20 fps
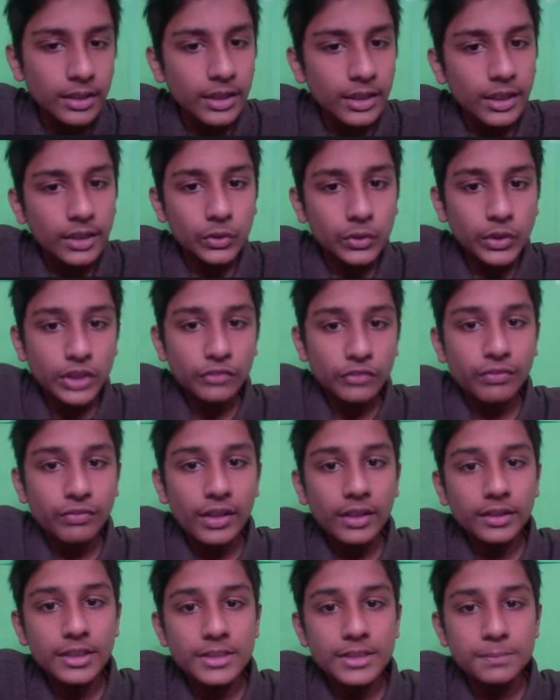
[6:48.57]
to
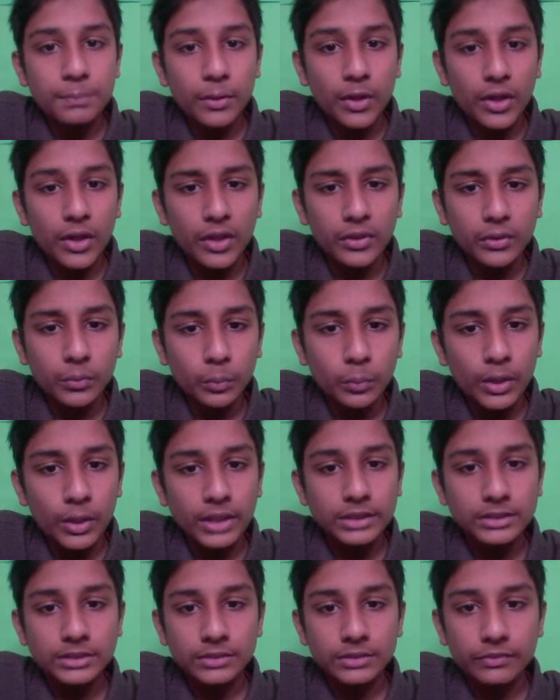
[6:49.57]
defend this pawn
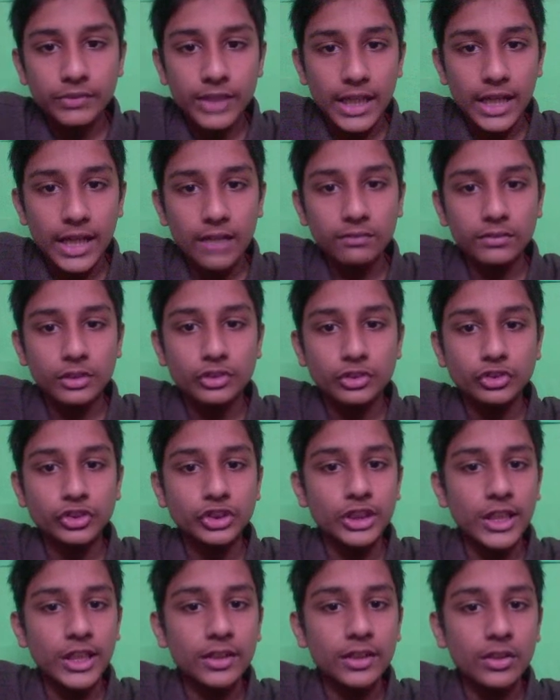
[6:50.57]
once we have the
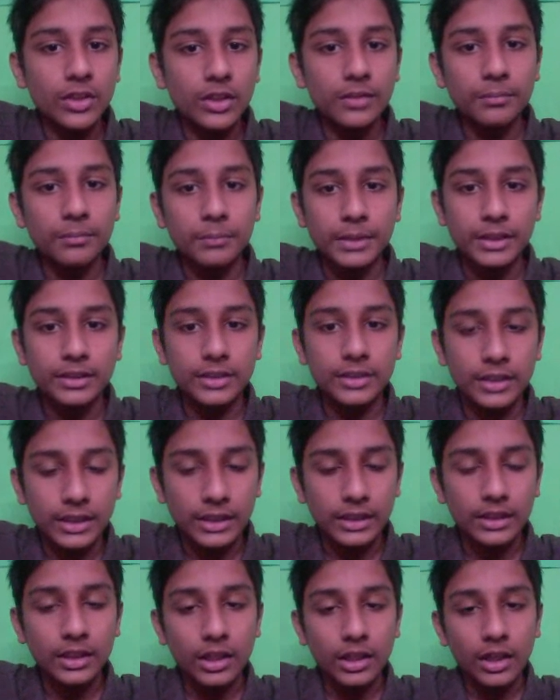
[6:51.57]
check on
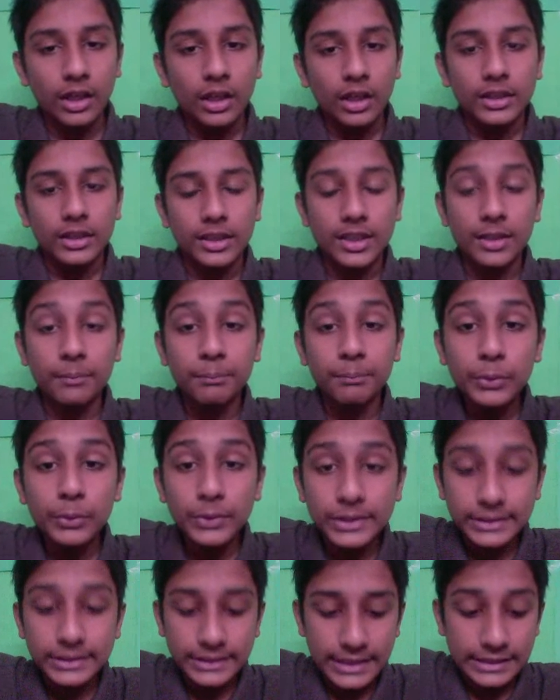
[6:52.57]
b3. The
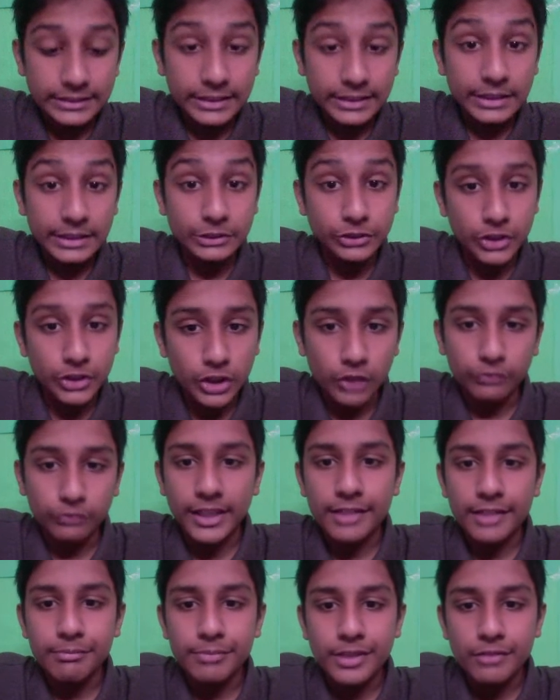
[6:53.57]
computer says that instead of
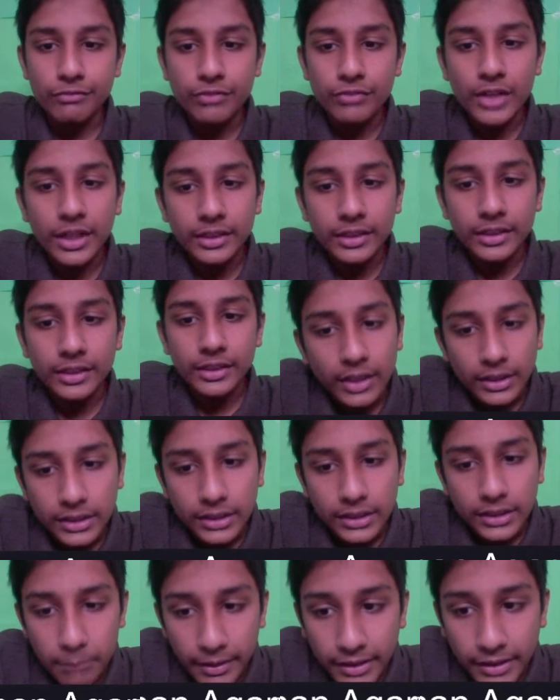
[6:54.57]
knight b1, the
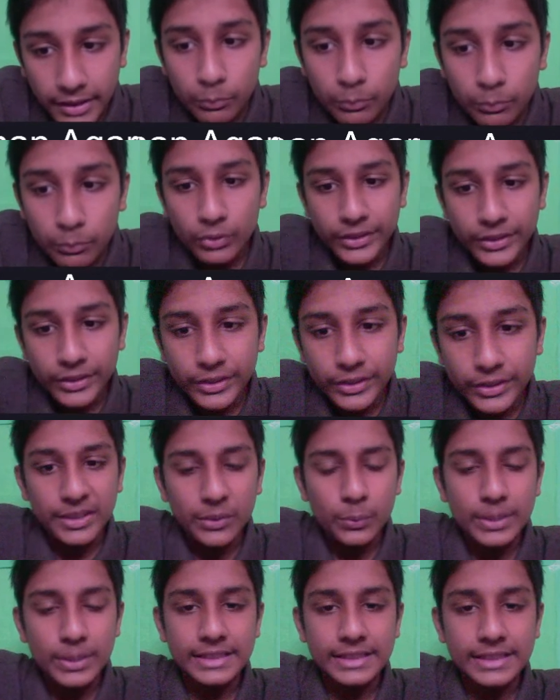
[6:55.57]
better move would have been
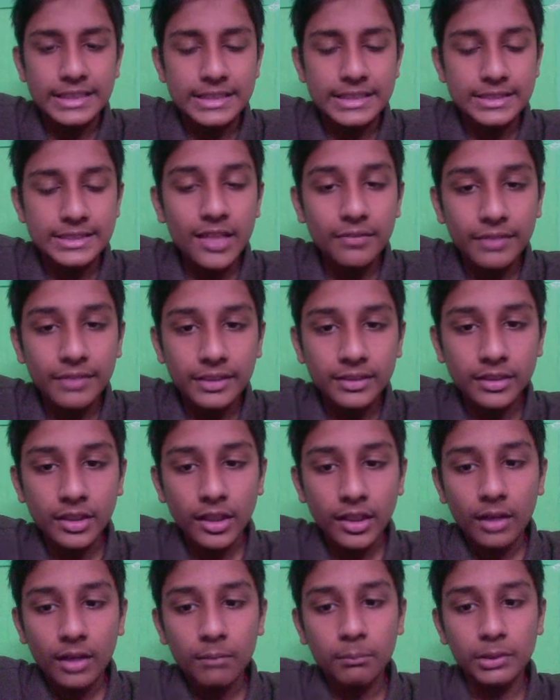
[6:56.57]
queen c7,
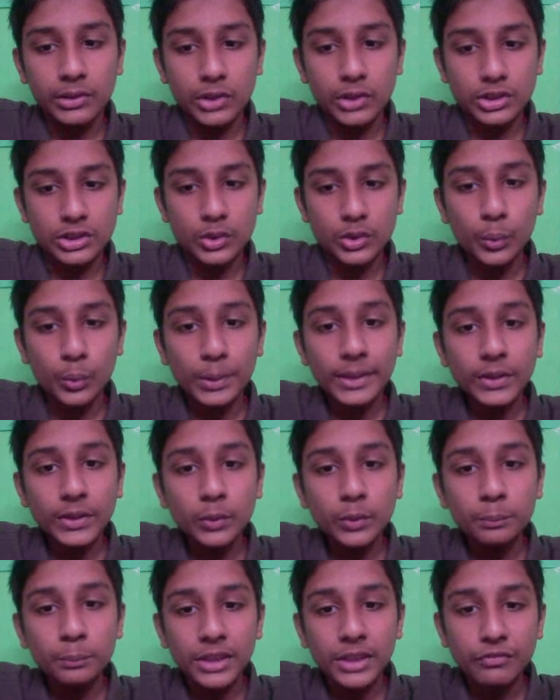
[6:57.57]
because queen to
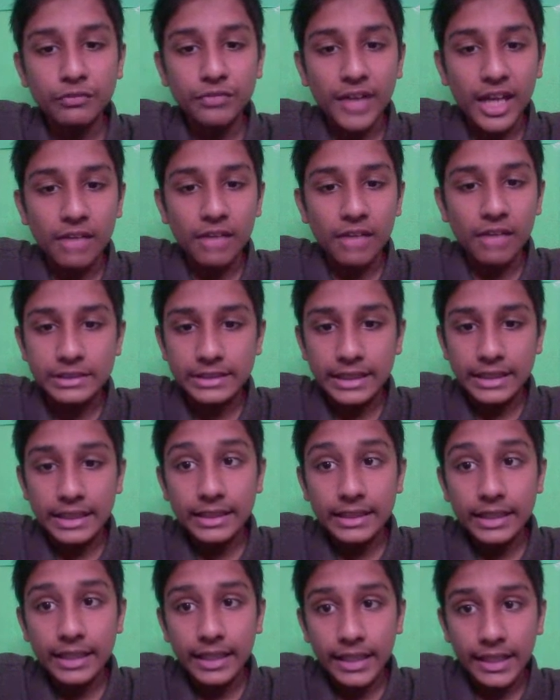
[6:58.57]
b5 is in
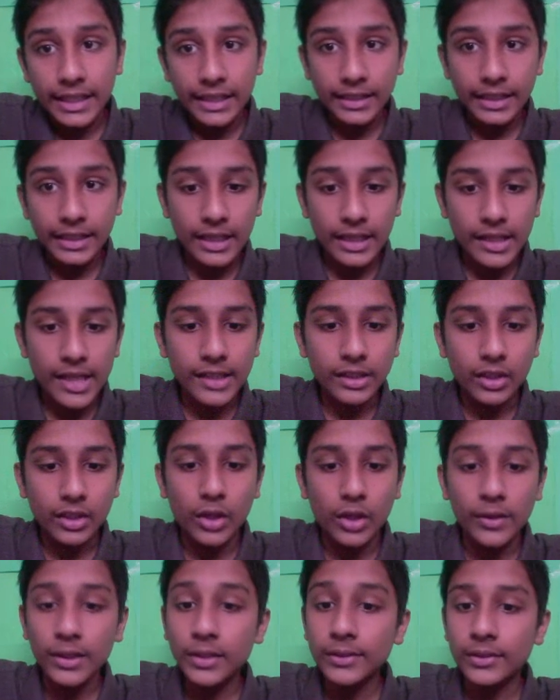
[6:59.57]
the air and
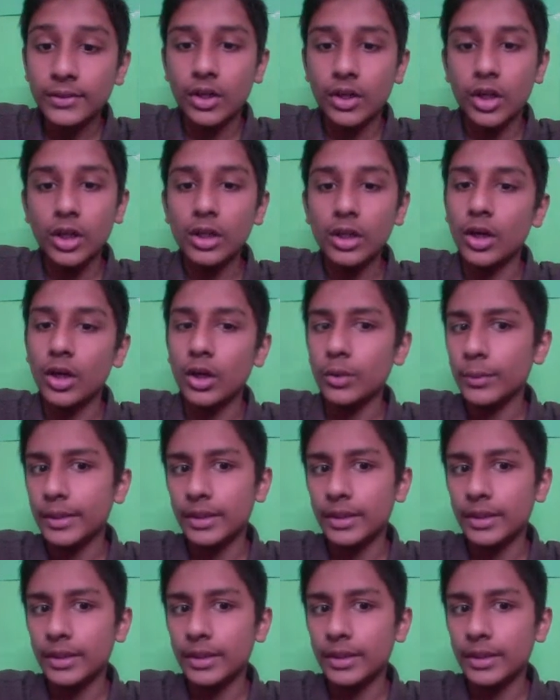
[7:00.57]
already